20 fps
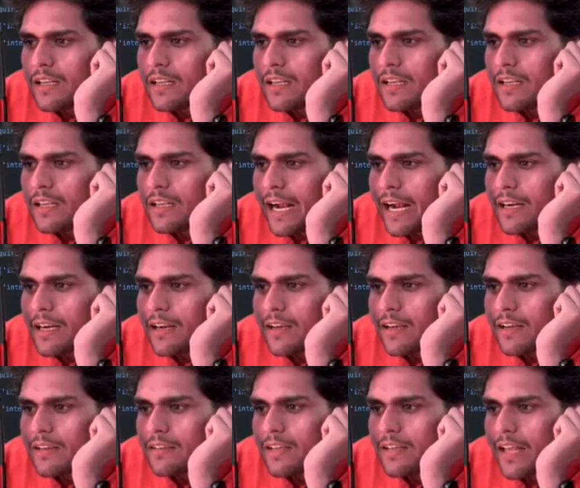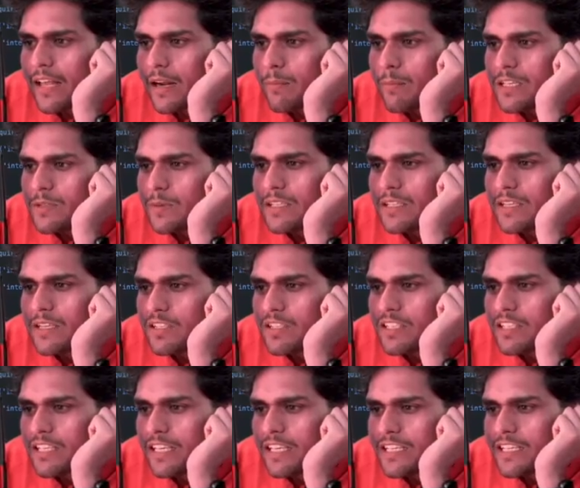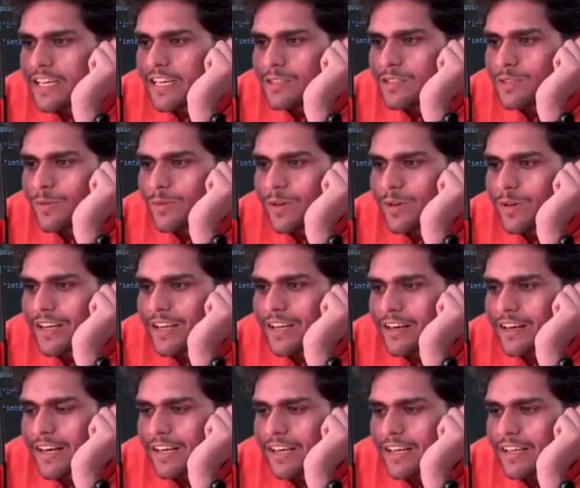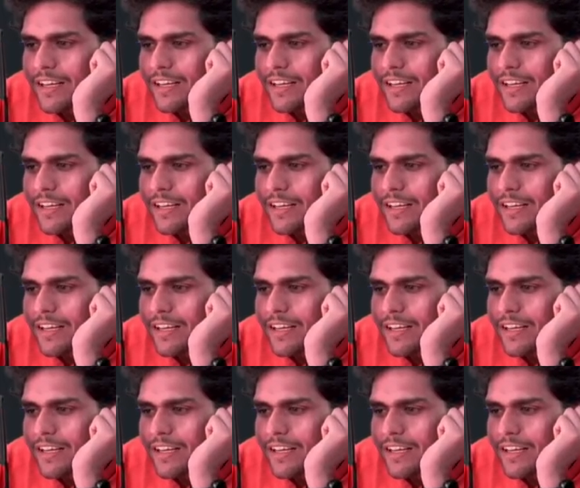and there must be some CJS over here, right?